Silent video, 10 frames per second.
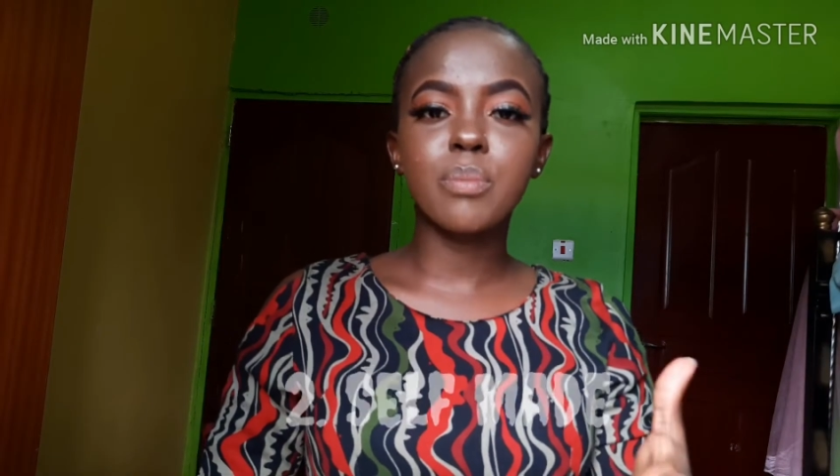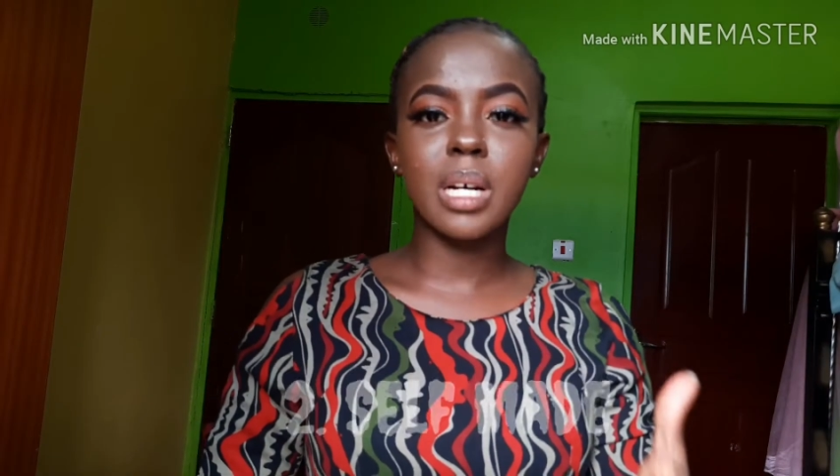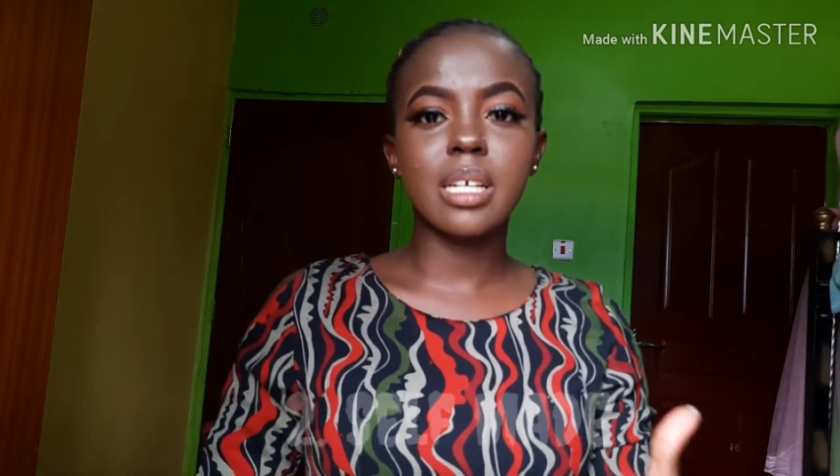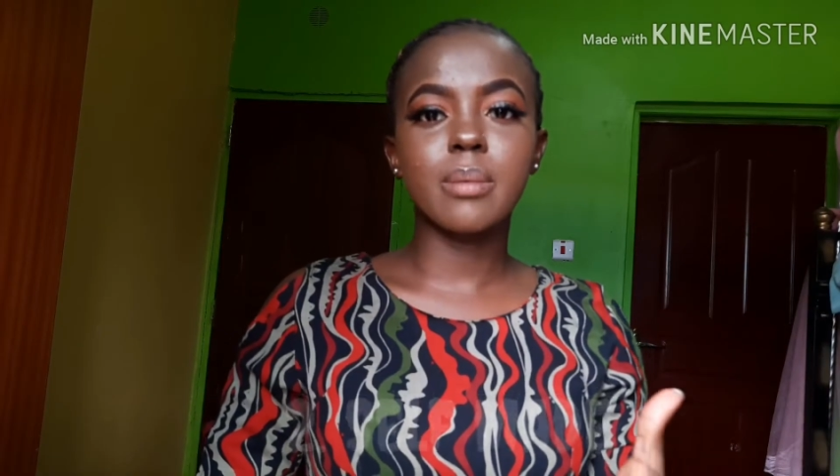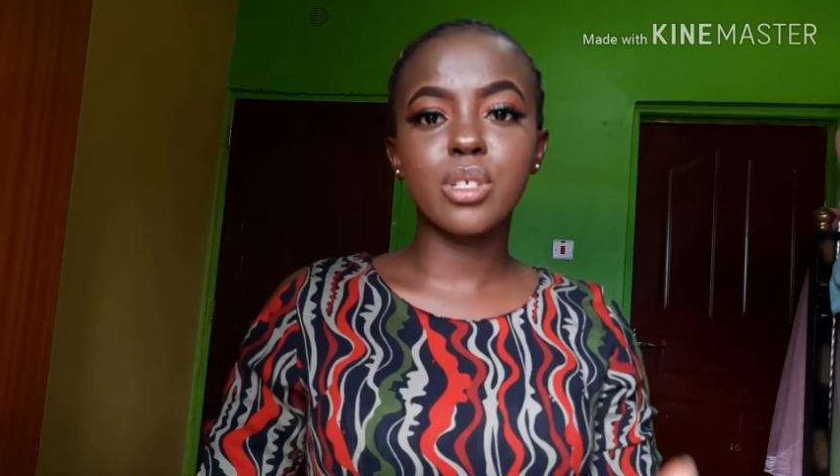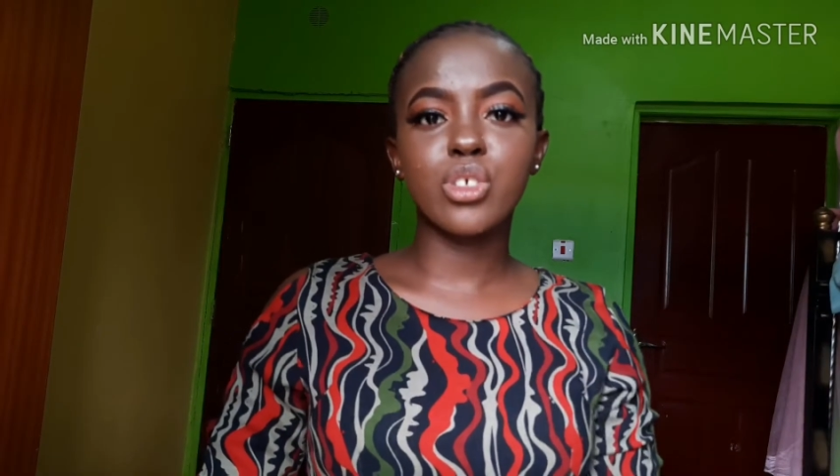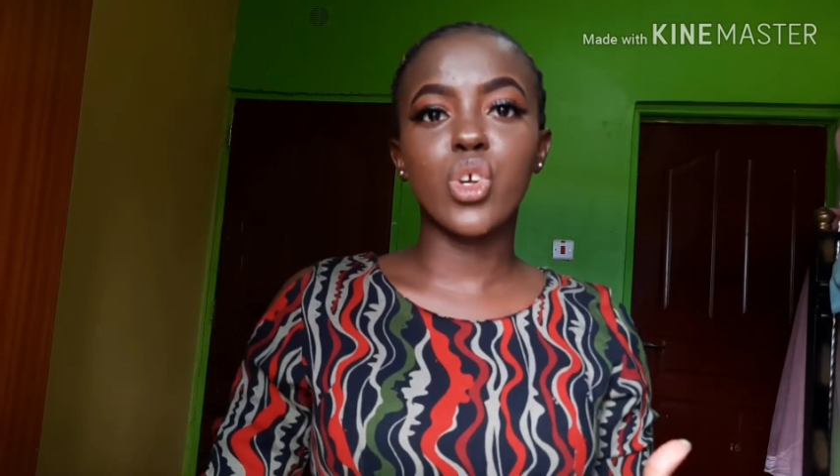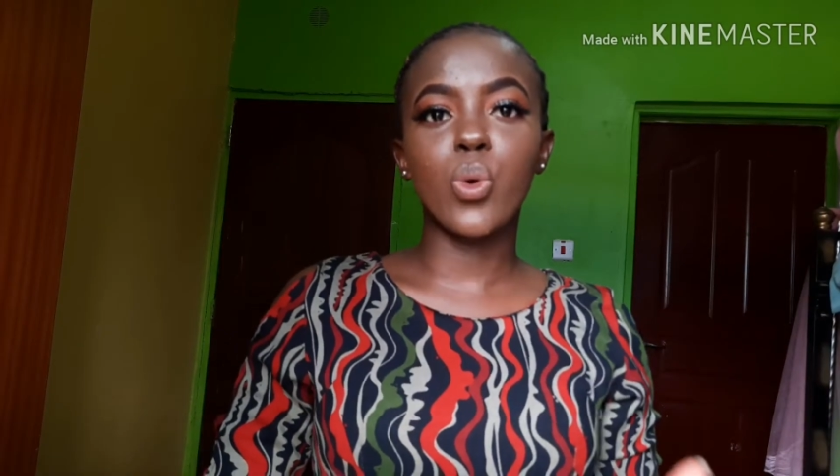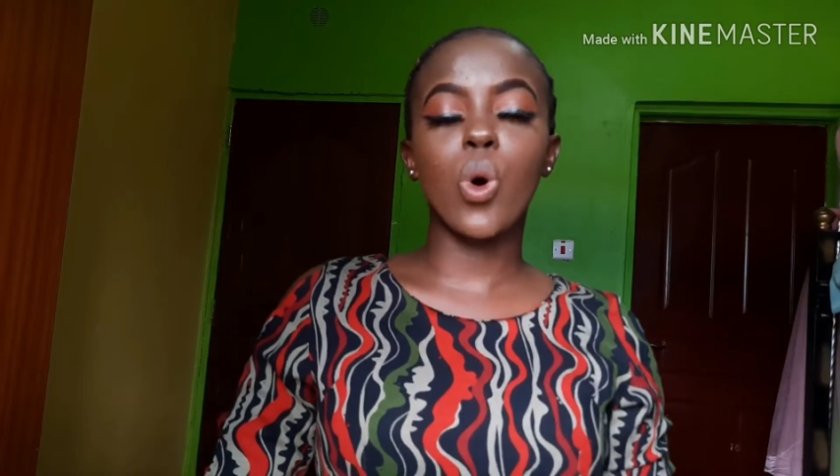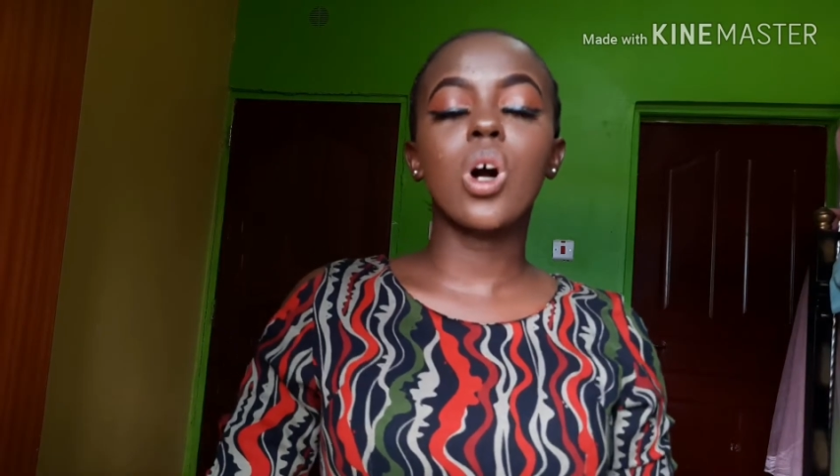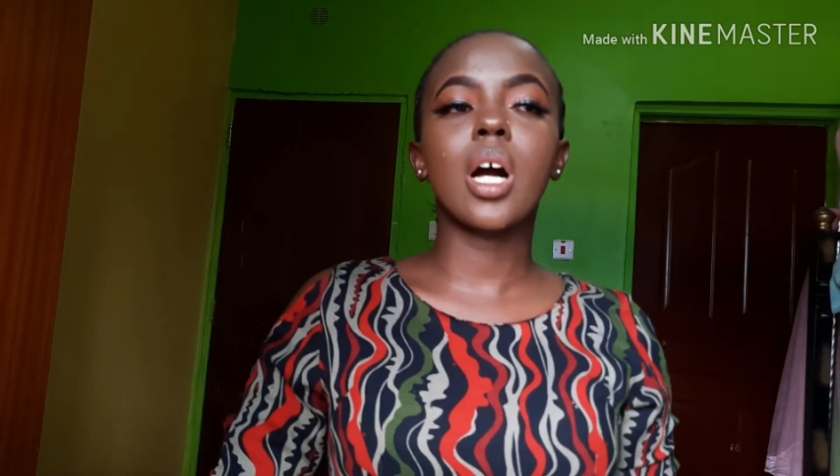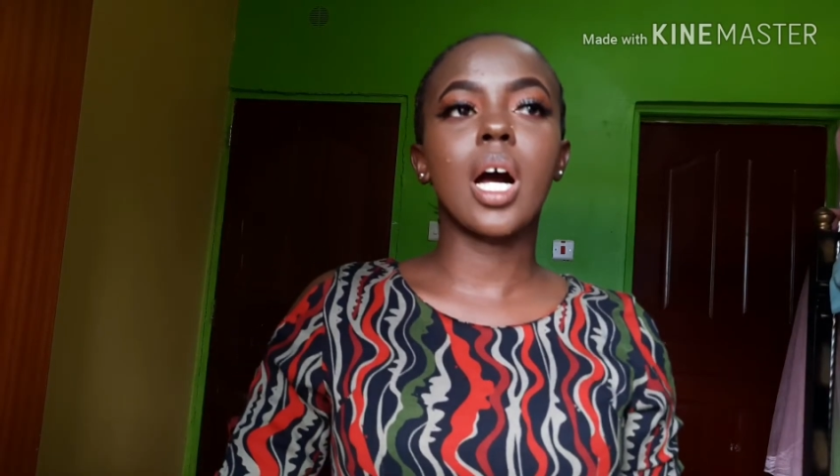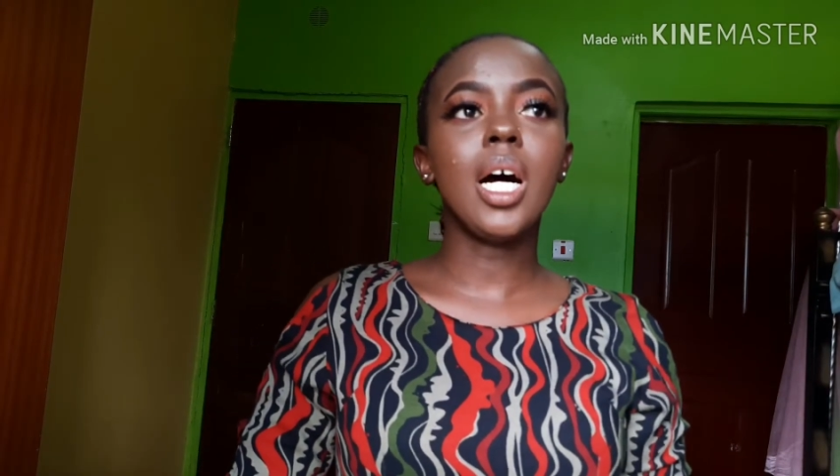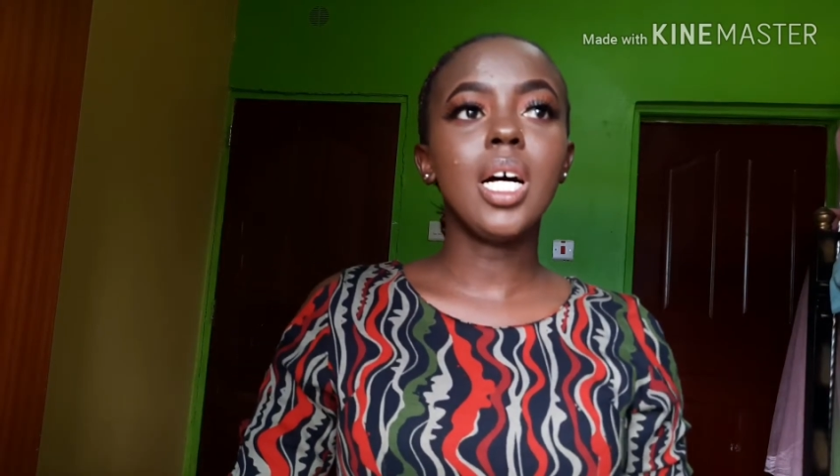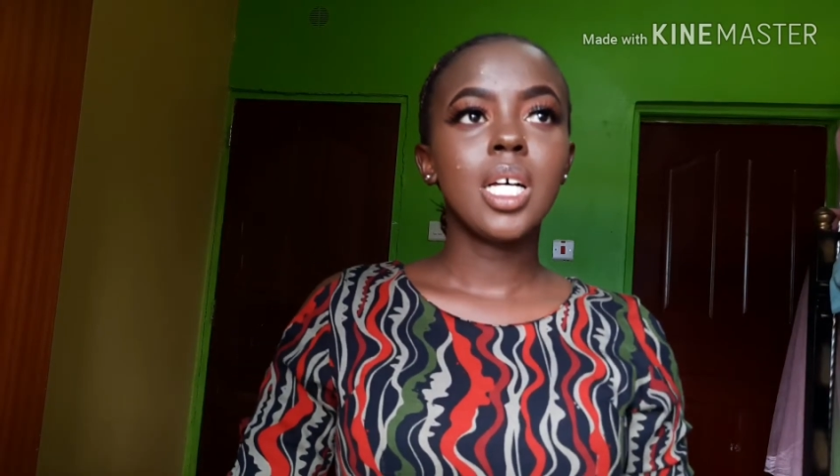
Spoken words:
Madam CJ Walker,